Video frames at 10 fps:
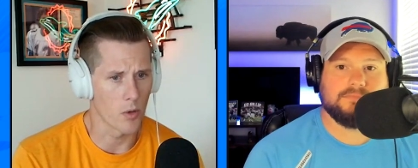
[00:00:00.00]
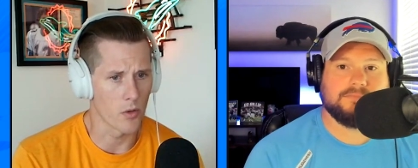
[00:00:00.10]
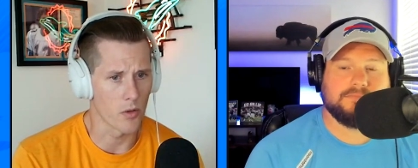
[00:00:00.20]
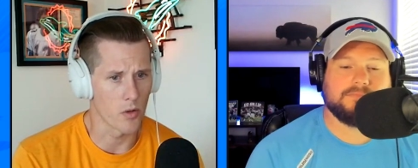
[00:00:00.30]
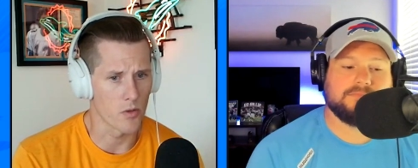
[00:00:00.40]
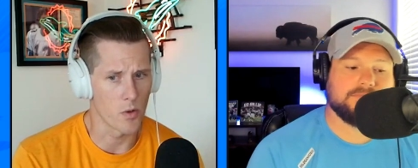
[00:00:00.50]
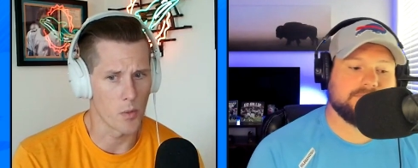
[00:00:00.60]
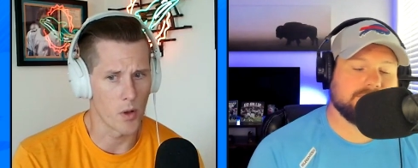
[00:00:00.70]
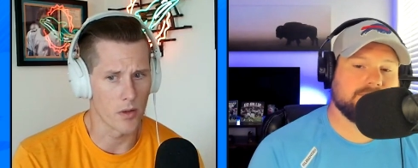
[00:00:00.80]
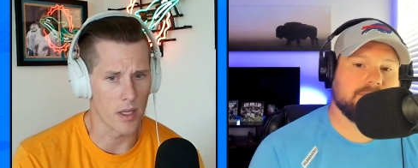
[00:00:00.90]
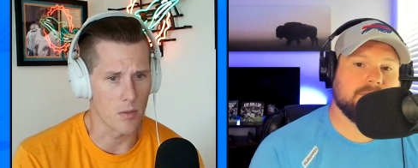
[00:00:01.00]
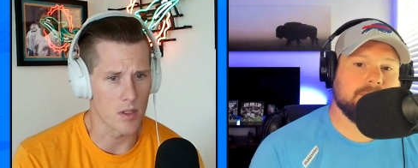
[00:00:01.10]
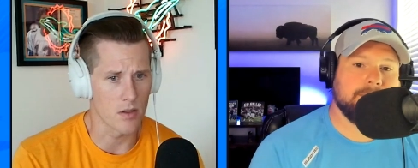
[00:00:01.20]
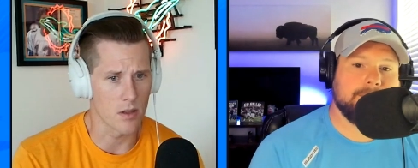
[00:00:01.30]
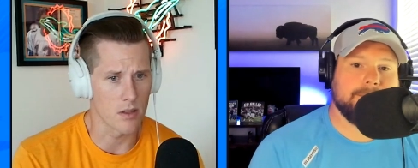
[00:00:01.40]
Speaker 1: of both of those football
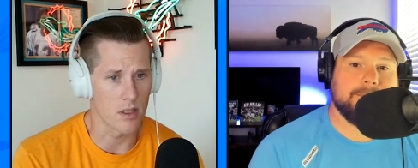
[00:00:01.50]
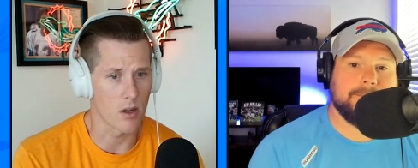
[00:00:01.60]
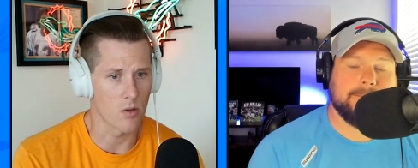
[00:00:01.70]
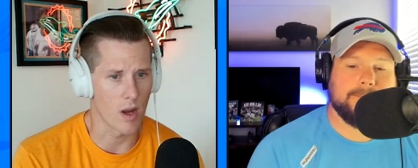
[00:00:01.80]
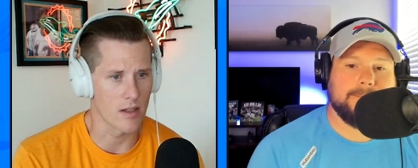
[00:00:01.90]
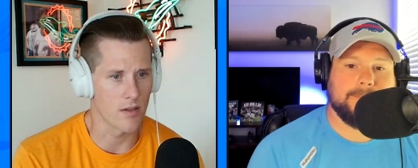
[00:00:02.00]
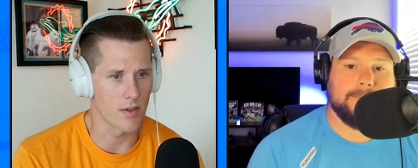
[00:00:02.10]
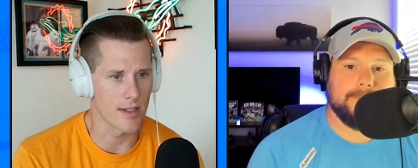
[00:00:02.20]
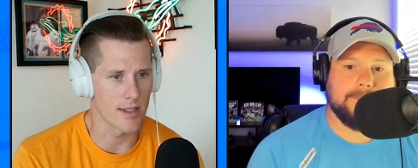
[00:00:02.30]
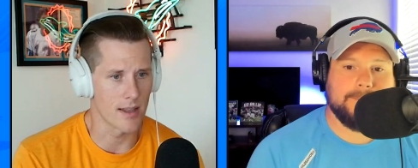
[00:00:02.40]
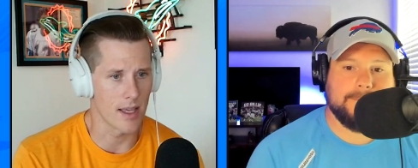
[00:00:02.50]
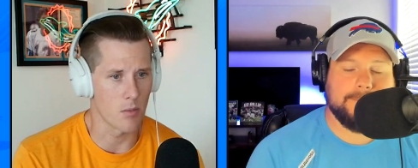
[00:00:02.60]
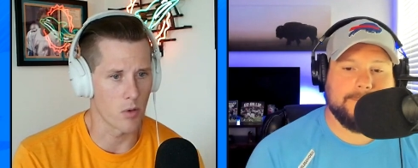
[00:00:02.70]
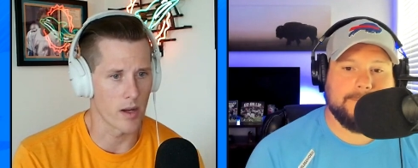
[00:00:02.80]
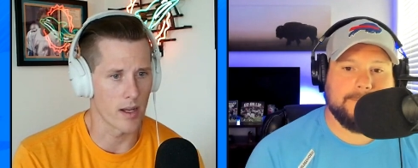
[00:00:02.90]
teams is is the aggressiveness that they
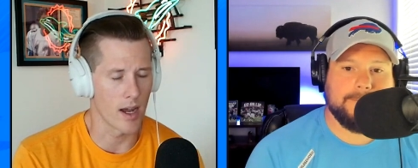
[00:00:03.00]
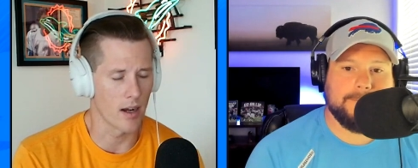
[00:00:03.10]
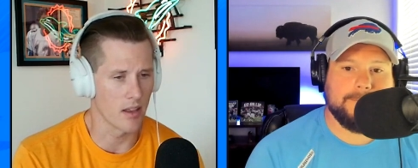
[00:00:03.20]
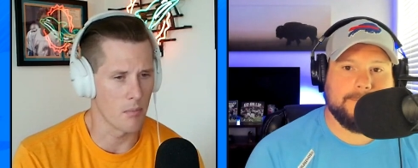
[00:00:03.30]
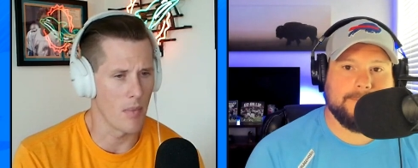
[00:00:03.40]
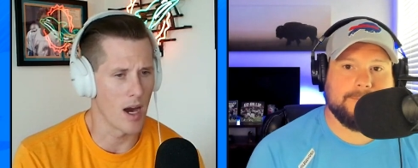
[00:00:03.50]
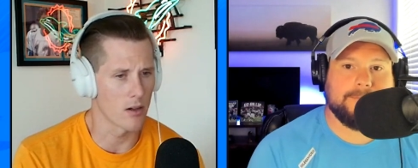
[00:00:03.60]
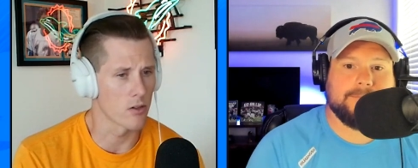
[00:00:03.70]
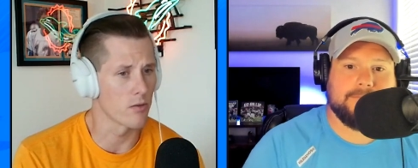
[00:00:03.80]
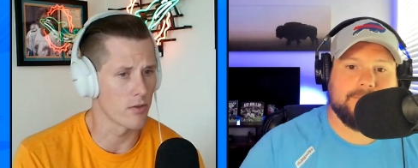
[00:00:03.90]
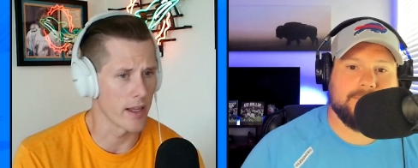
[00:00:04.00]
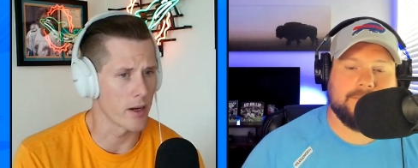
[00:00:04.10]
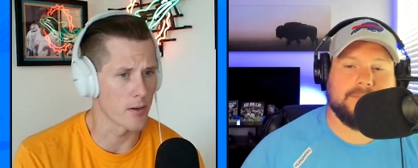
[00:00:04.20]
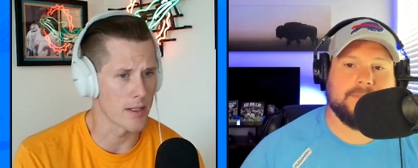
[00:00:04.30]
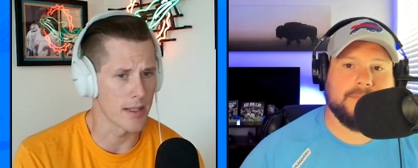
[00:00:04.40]
bring, kind of the modern
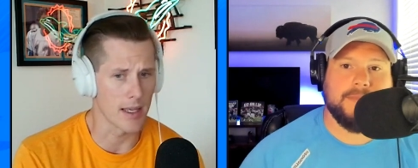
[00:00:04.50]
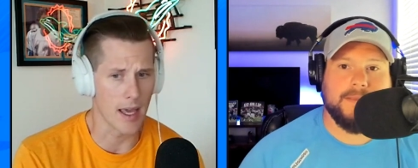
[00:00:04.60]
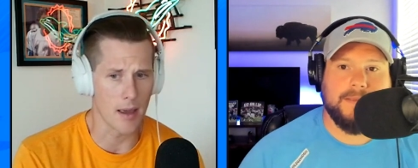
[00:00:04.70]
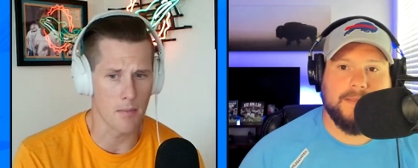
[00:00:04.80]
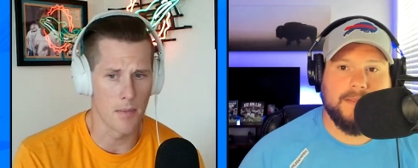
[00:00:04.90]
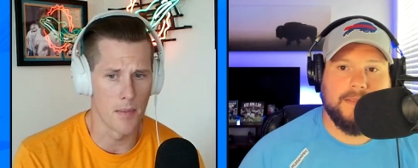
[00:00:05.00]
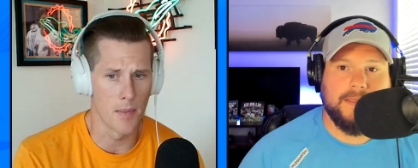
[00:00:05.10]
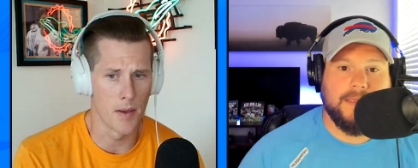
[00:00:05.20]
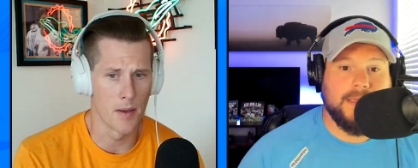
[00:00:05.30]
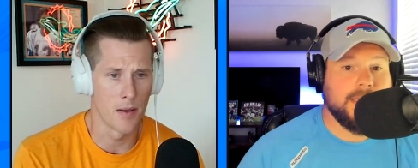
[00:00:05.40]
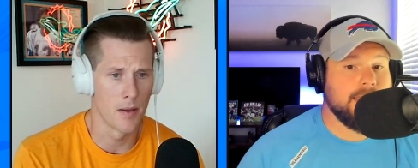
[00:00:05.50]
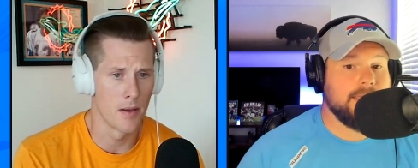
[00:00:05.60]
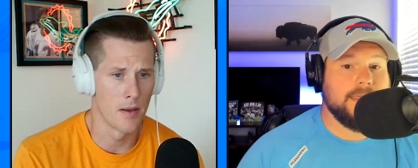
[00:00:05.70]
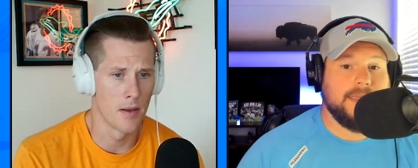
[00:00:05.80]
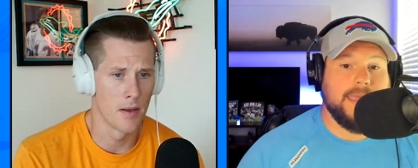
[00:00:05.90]
flair to the game.
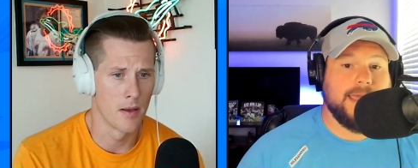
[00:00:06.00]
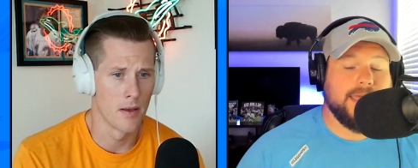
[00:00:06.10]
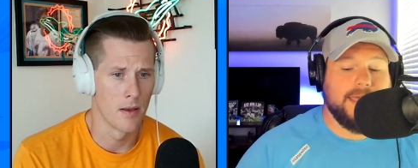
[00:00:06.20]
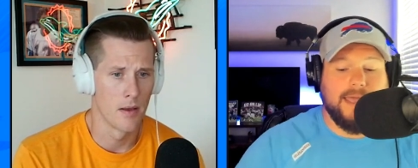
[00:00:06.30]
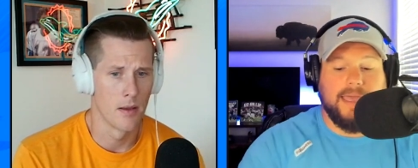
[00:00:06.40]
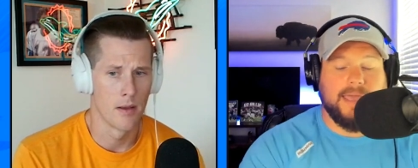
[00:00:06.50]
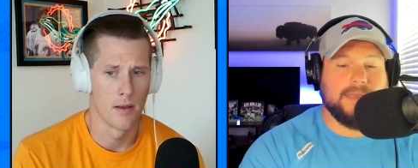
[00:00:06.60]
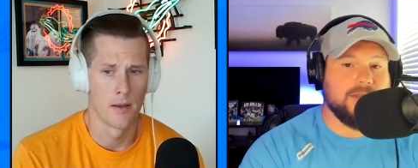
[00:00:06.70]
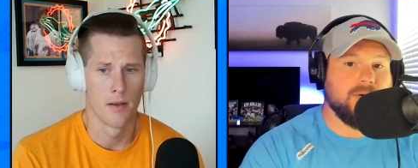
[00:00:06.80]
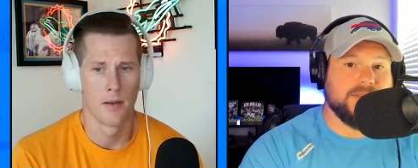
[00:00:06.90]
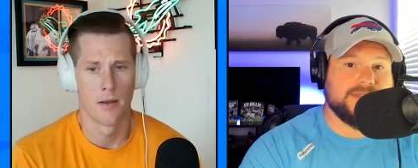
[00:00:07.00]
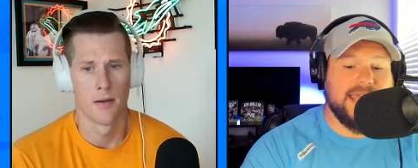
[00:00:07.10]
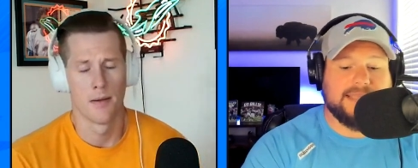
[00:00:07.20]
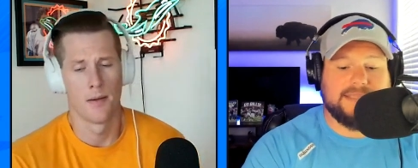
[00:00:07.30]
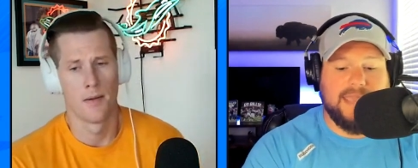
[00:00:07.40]
Speaker 2: Yeah, I, you know, with
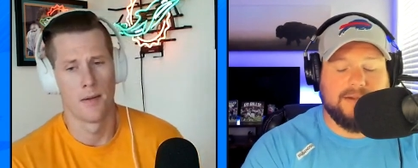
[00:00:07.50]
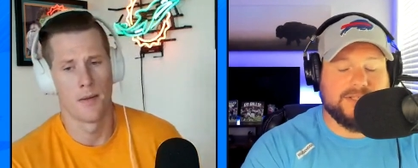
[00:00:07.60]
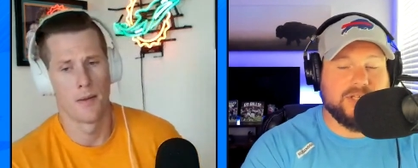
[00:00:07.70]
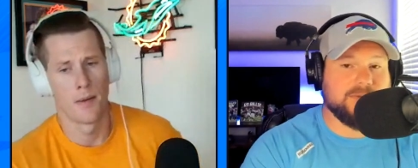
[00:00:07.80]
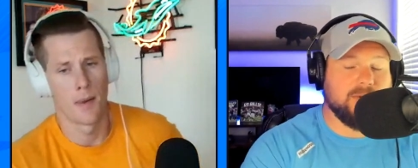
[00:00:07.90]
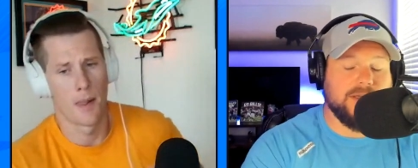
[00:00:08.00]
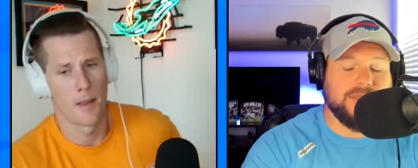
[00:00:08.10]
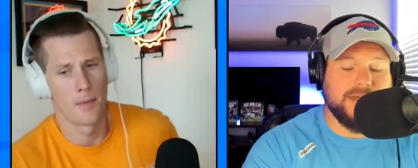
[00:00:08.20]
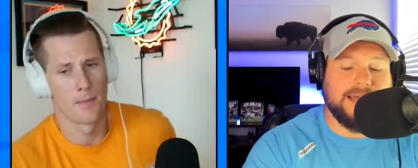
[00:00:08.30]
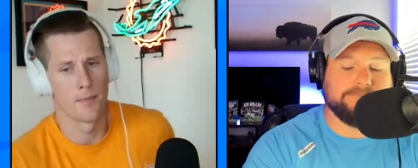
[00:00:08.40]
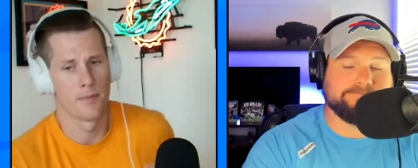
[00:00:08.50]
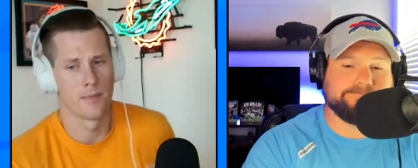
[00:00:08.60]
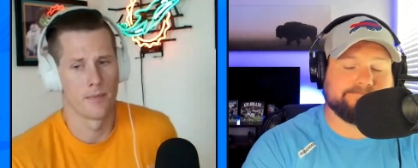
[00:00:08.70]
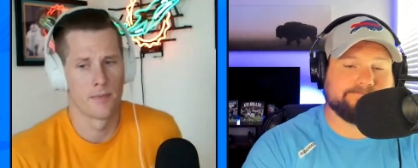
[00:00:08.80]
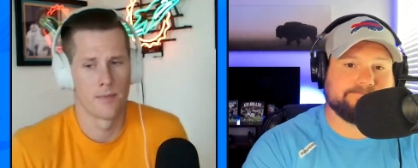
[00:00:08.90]
Zac, T- or excuse me, with um,
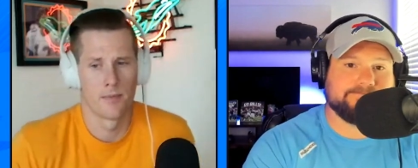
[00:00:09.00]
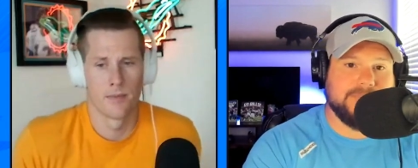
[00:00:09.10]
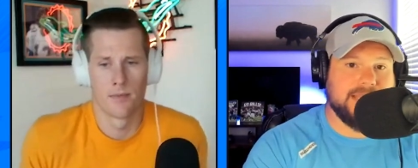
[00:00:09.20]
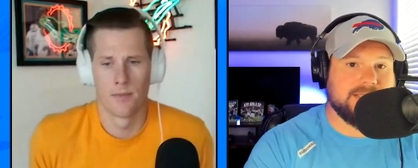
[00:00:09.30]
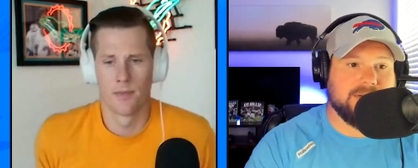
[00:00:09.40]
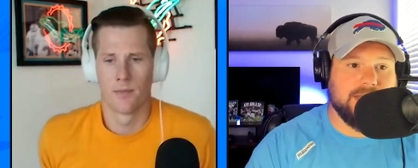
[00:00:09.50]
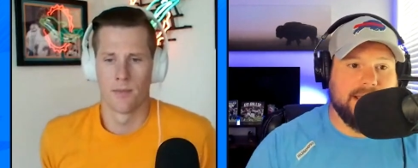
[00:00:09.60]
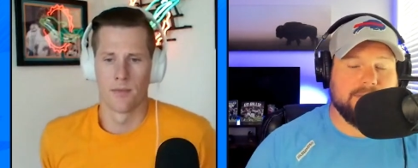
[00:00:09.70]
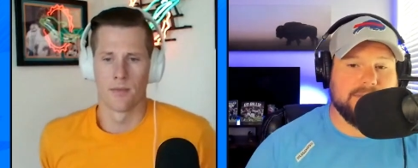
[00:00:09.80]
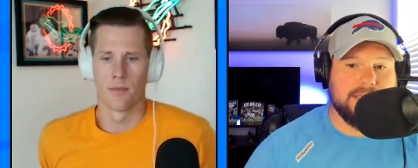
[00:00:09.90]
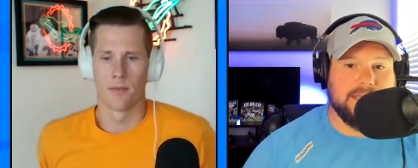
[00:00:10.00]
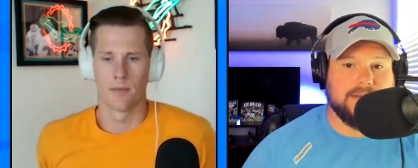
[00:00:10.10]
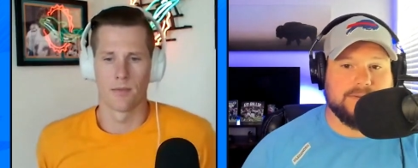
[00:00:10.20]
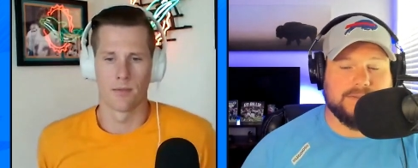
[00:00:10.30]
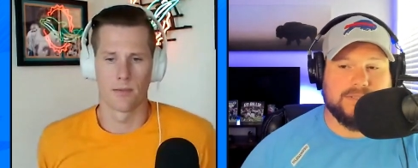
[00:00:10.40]
Nick Sirianni with the
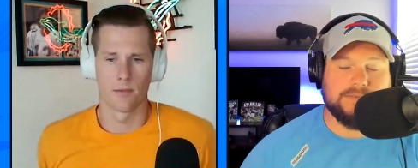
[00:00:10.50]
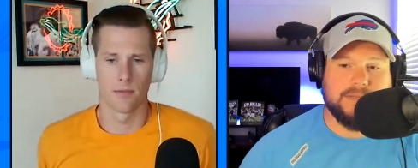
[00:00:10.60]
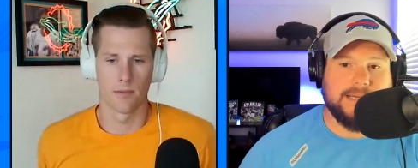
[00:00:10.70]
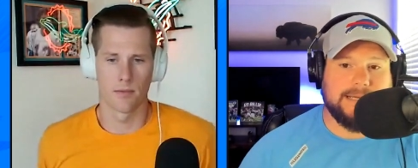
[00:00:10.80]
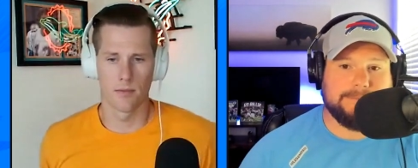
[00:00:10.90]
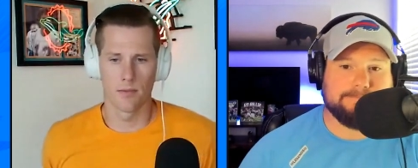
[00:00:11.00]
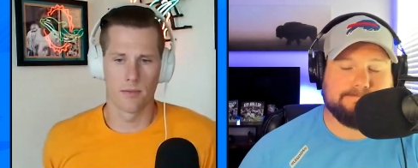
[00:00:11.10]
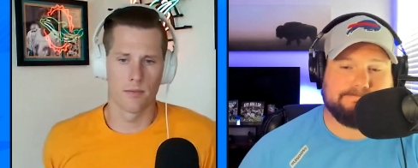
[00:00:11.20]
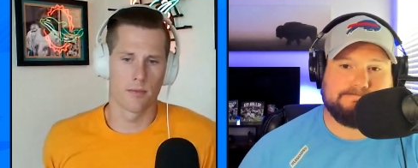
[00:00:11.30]
Eagles, um,